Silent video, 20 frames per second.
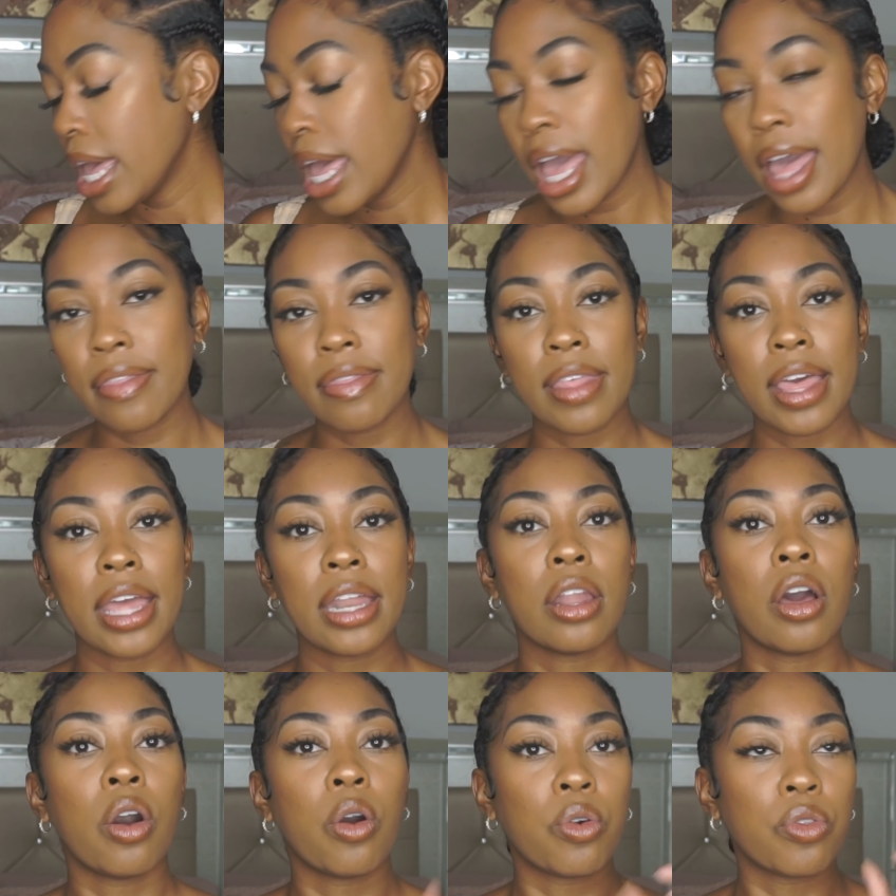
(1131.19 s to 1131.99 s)
And
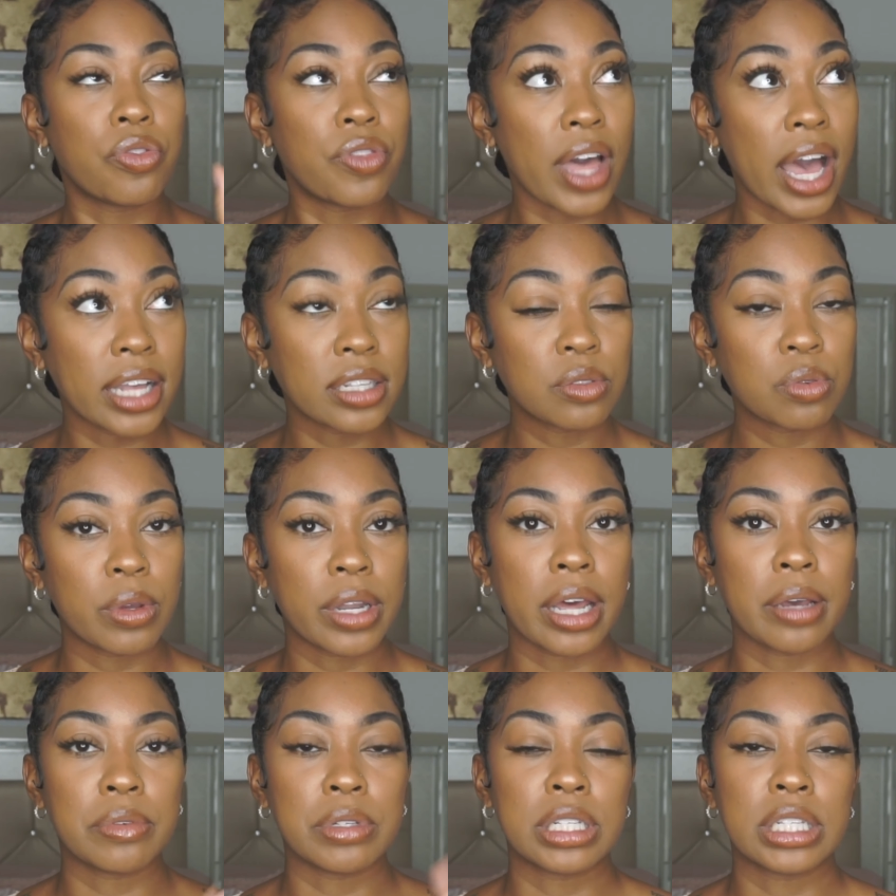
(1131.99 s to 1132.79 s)
then, oh, that's what
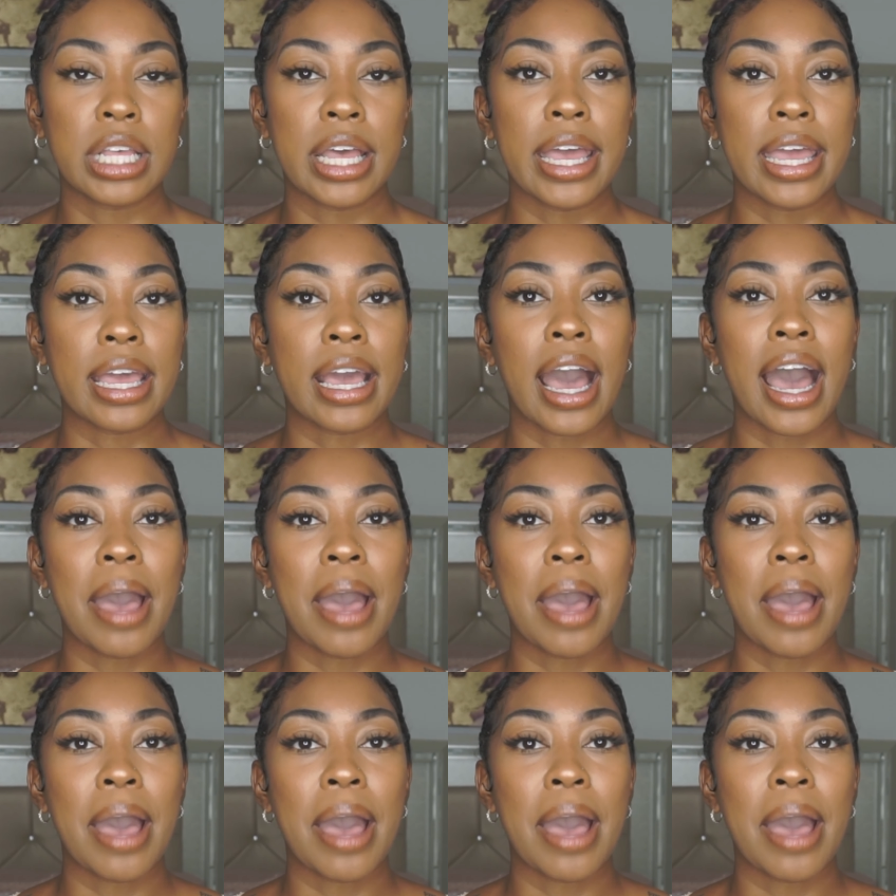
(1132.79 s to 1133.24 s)
I was saying.